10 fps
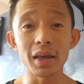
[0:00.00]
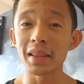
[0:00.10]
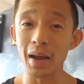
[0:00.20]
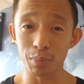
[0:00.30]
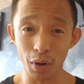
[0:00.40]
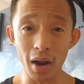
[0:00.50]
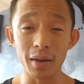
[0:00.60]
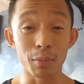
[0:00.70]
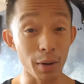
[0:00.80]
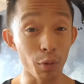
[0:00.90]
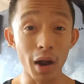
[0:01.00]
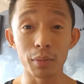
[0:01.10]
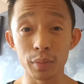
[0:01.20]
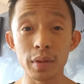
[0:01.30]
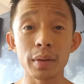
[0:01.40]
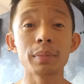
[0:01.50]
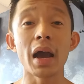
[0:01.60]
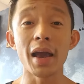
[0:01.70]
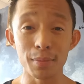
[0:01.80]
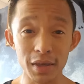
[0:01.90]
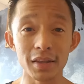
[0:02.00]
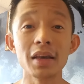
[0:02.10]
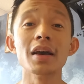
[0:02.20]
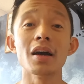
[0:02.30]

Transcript: And by probably I mean